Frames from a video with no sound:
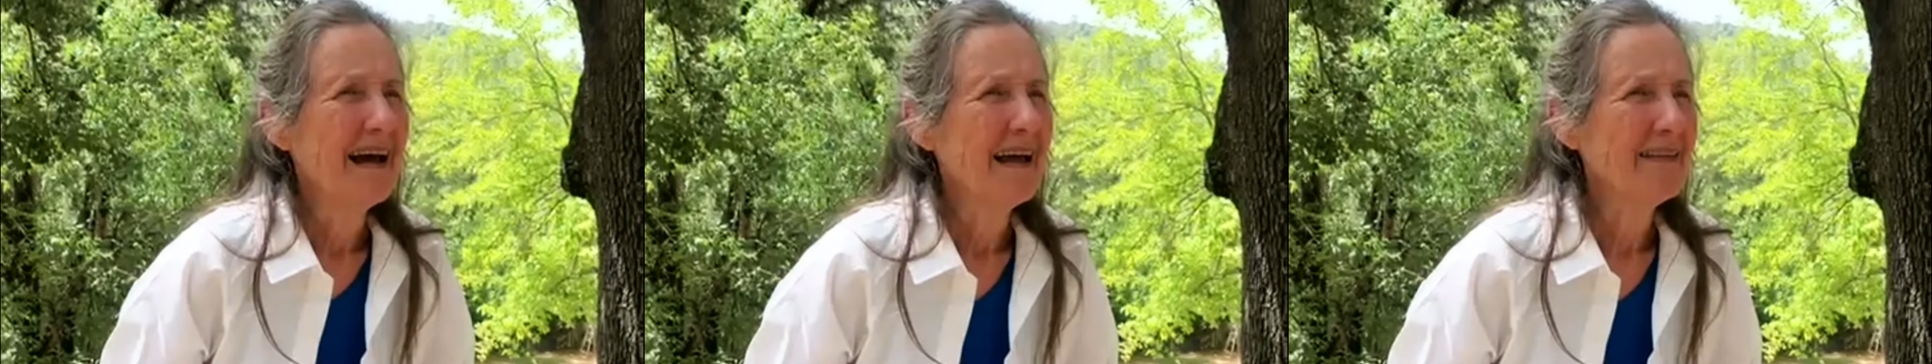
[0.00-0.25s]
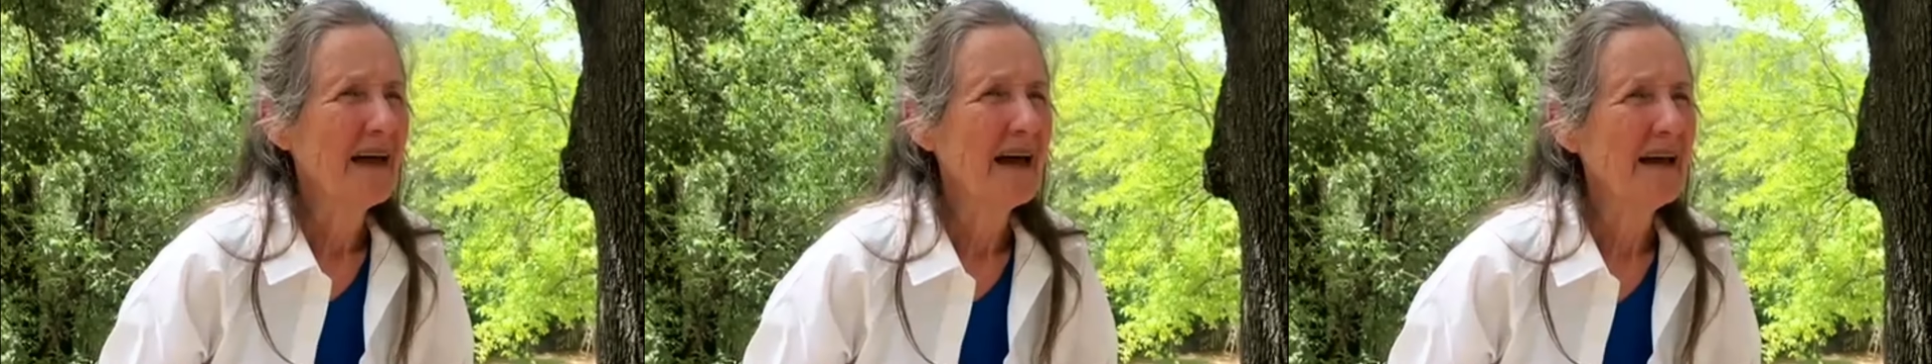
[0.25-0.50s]

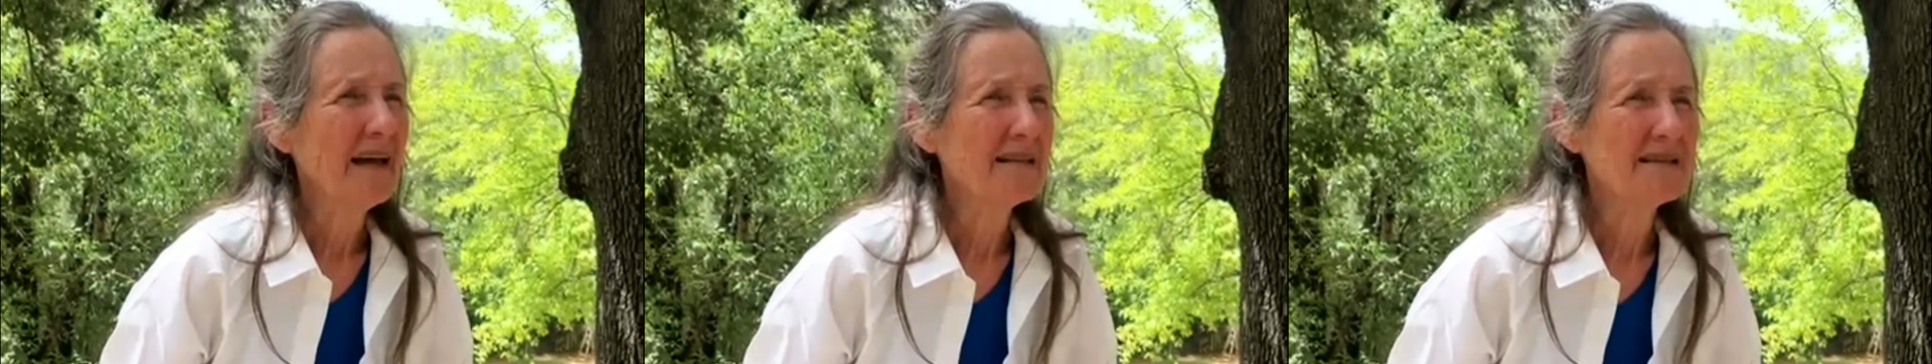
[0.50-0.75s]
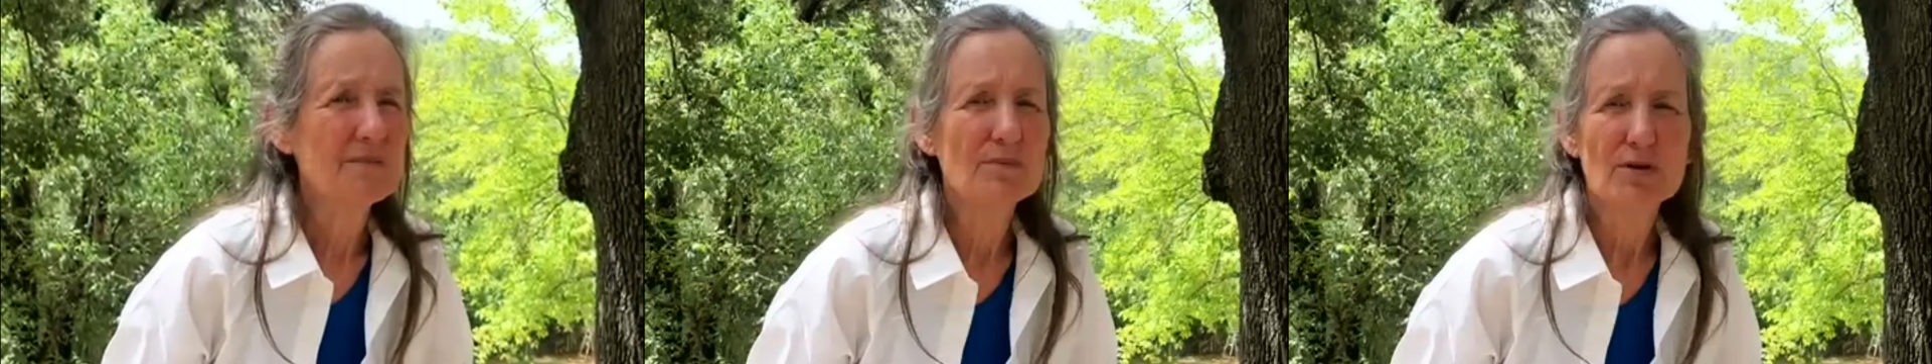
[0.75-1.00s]
And they had
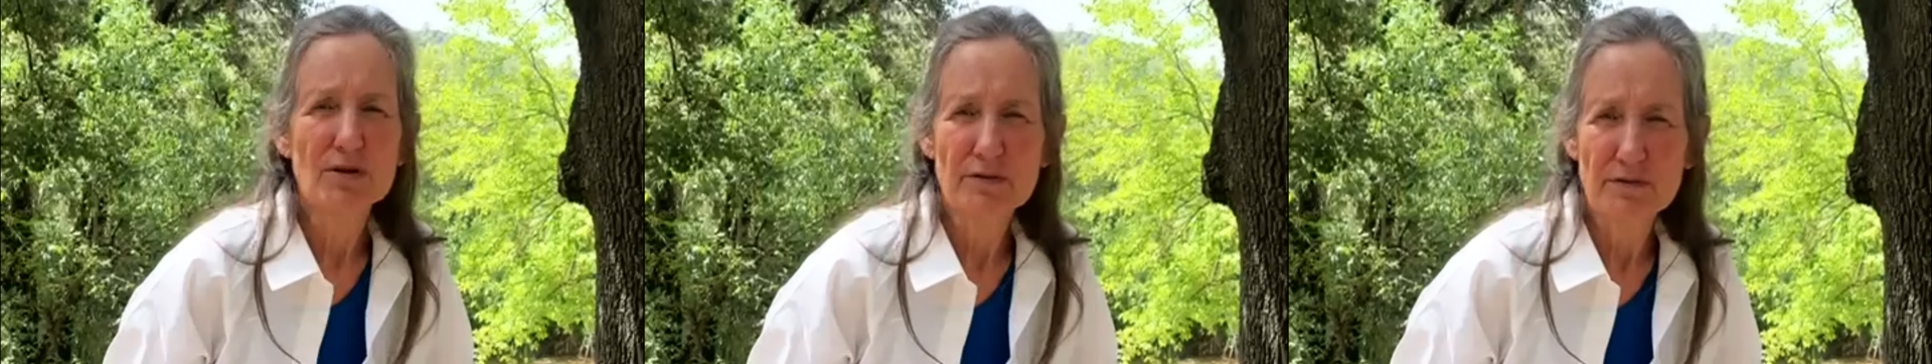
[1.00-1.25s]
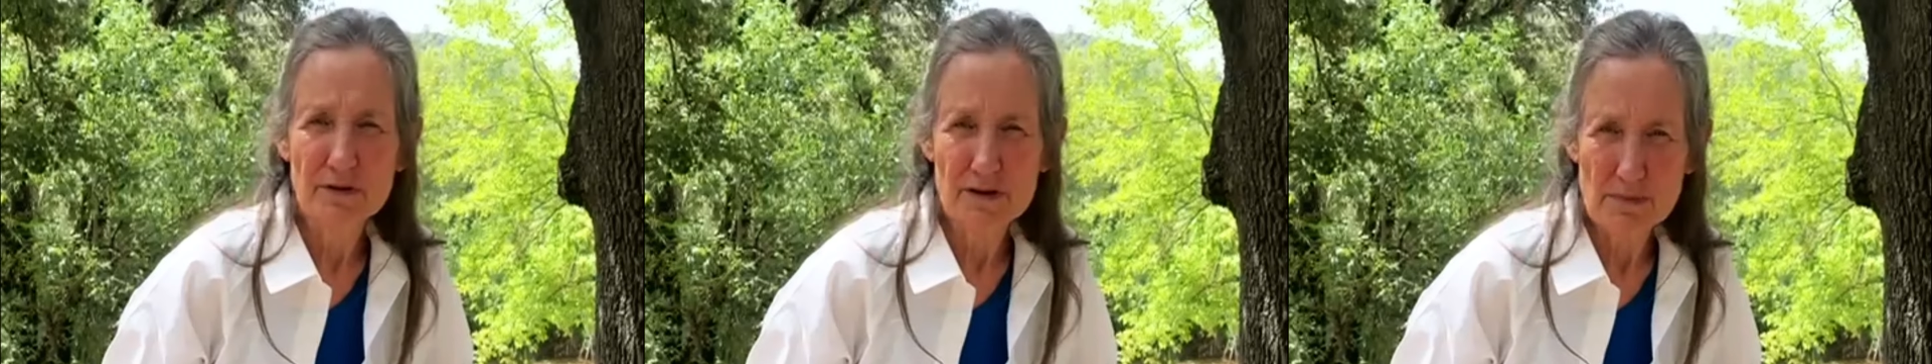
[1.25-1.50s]
some
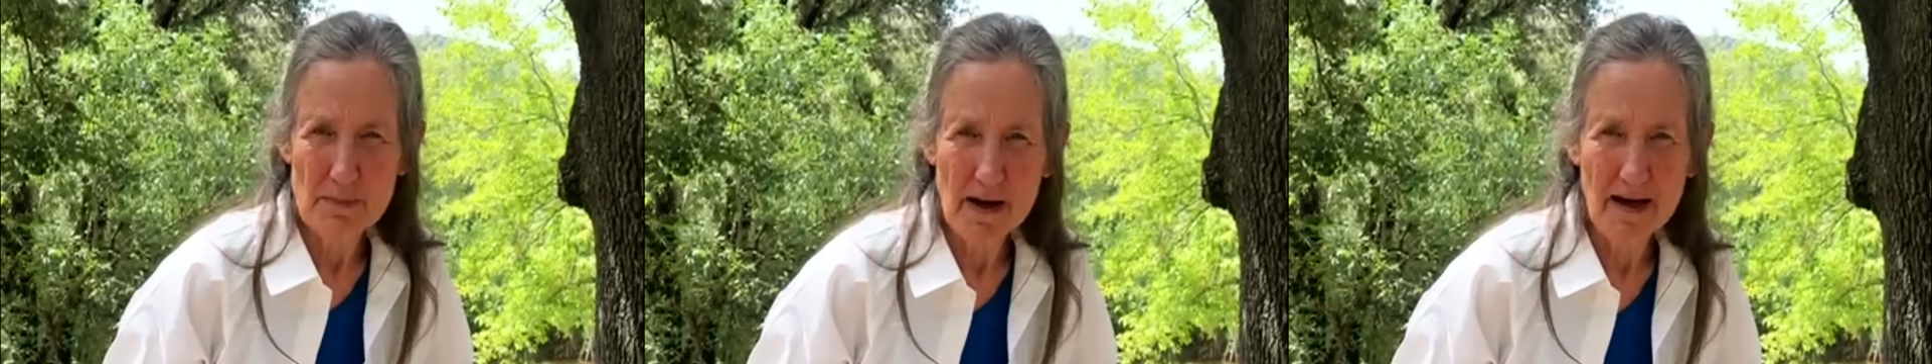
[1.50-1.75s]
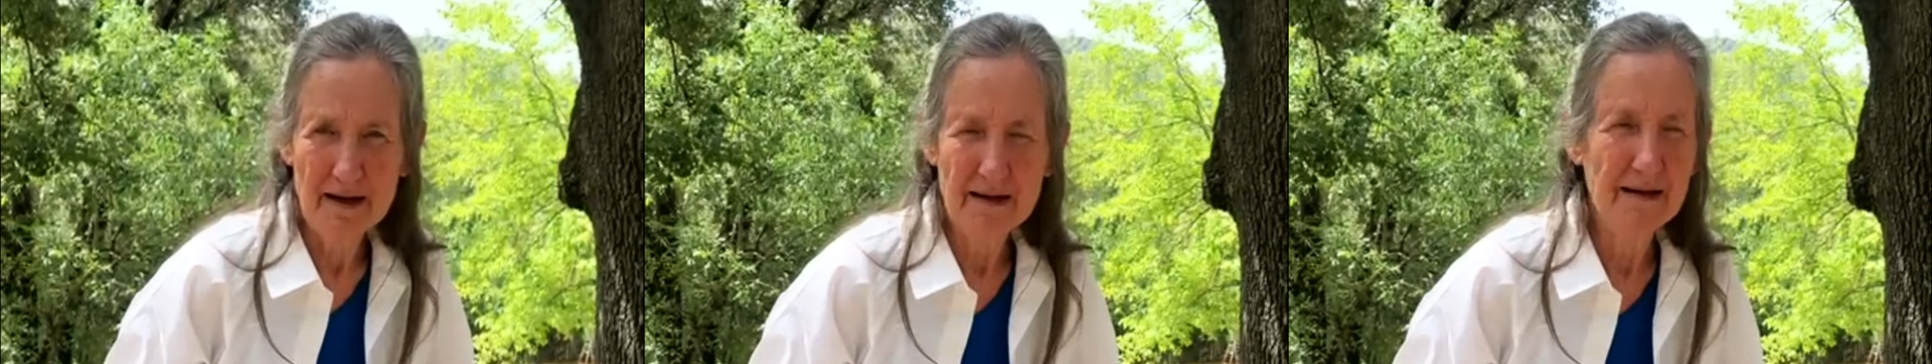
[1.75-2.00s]
beautiful
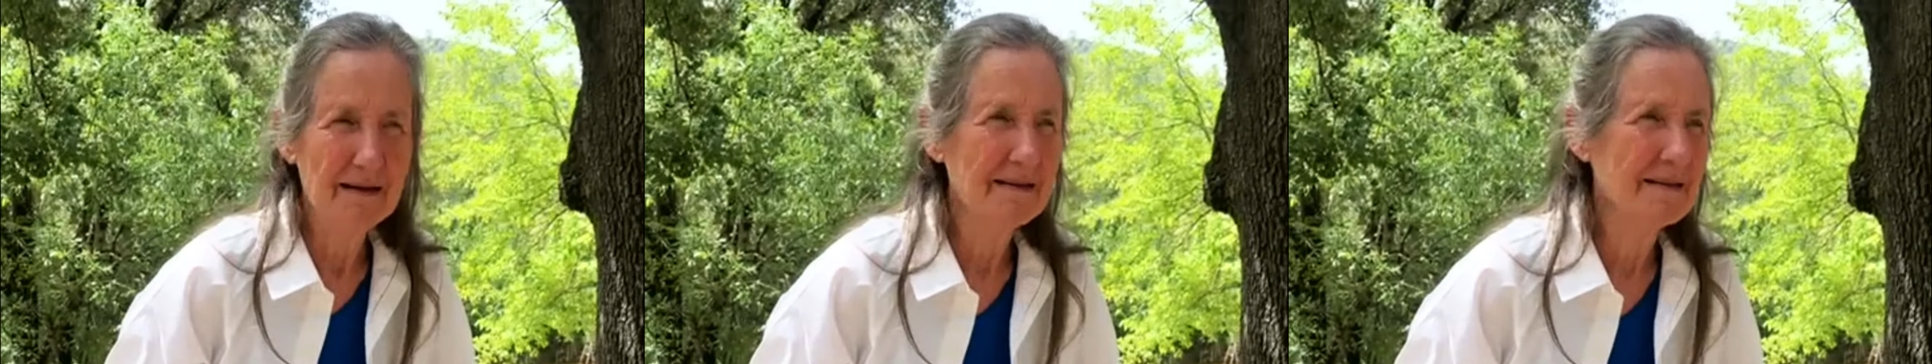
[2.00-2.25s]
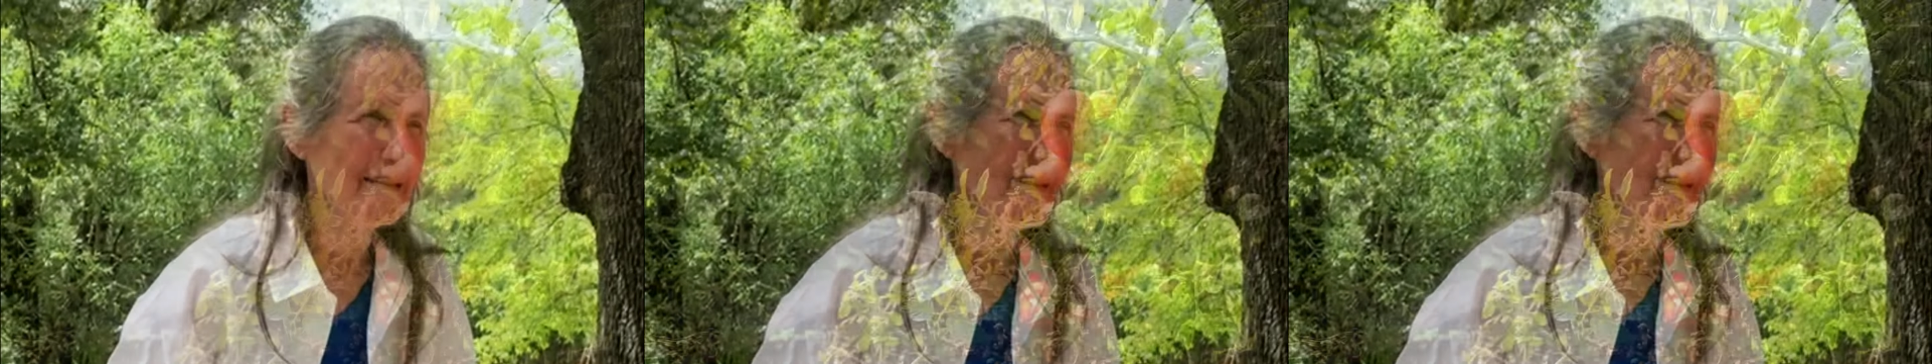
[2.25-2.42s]
tomatoes.